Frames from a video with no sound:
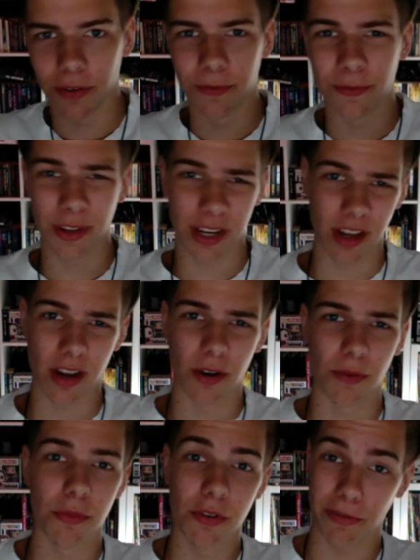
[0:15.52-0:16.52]
video
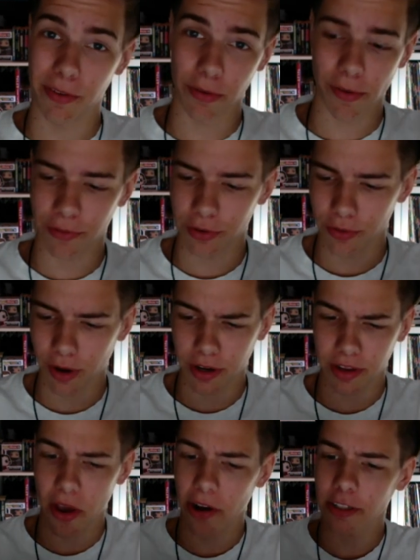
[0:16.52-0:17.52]
movie review on the
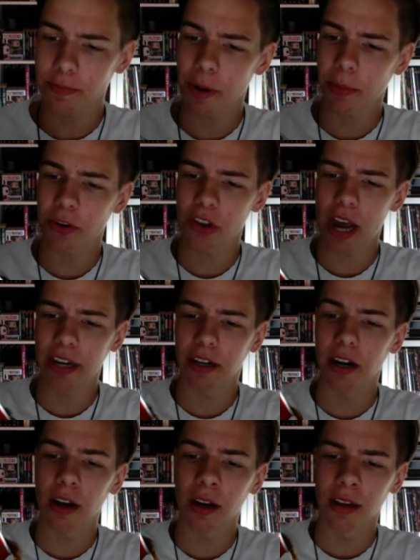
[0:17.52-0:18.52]
Dr. Pepper
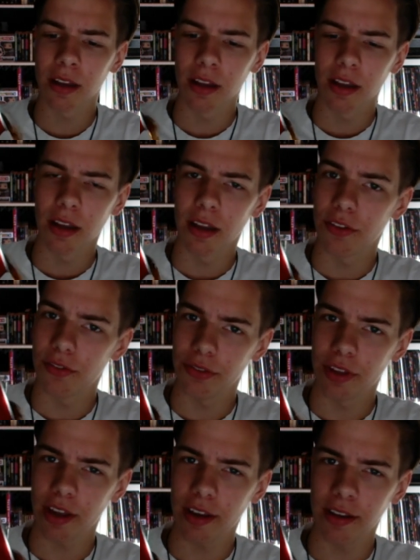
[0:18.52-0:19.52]
Diner.
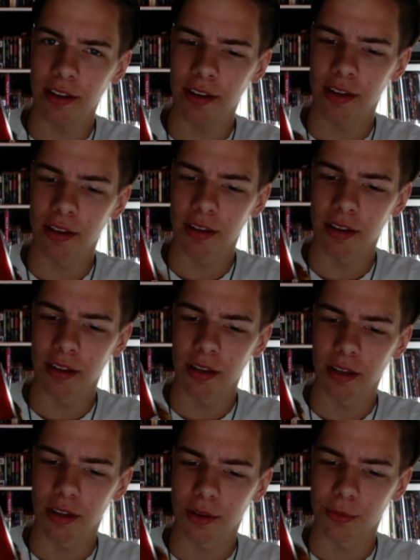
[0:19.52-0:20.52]
Today,
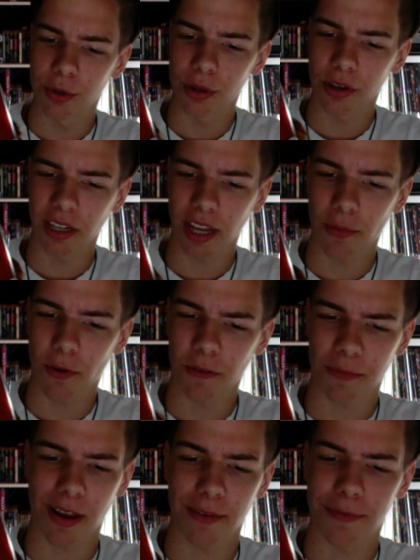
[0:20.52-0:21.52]
we're looking at one
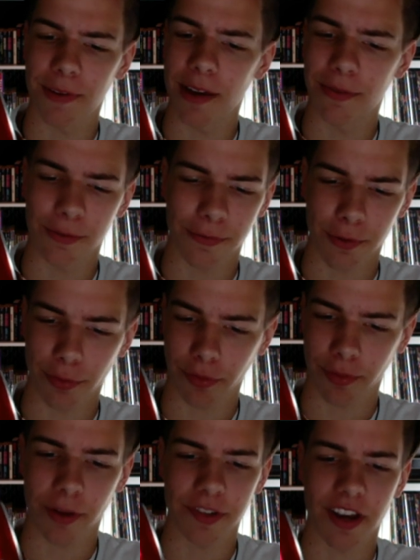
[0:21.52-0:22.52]
of my favorite films
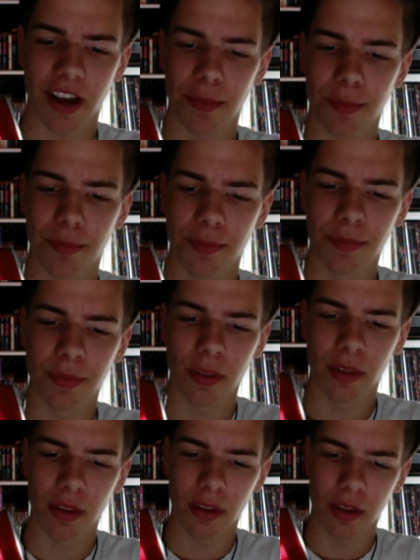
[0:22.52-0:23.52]
of all time.
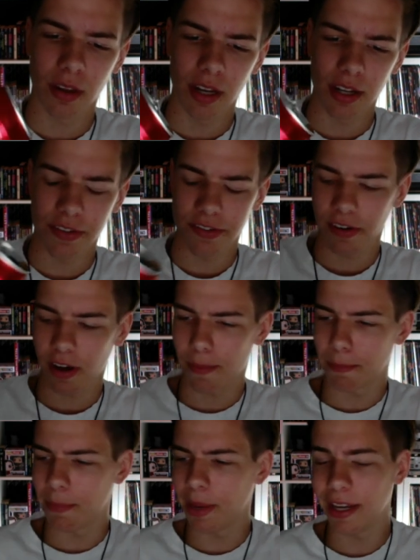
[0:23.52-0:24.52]
It's
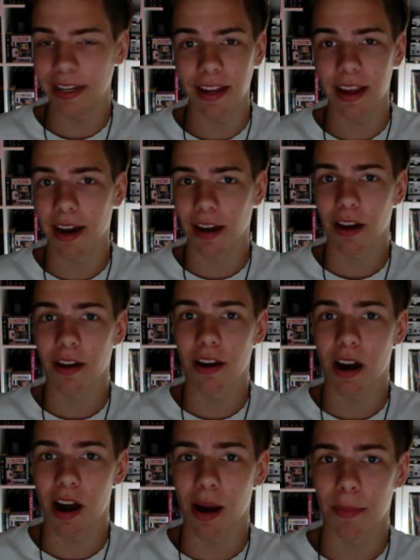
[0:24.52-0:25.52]
Maniac
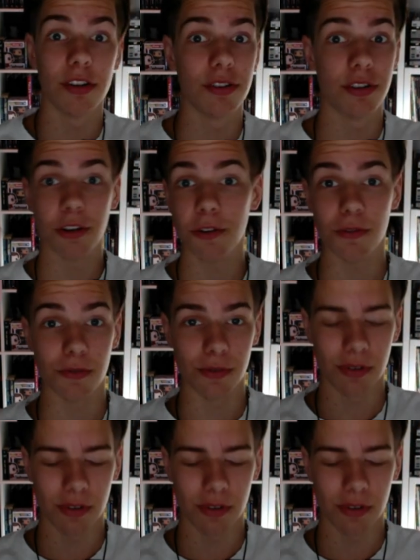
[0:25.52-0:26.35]
Cop 2.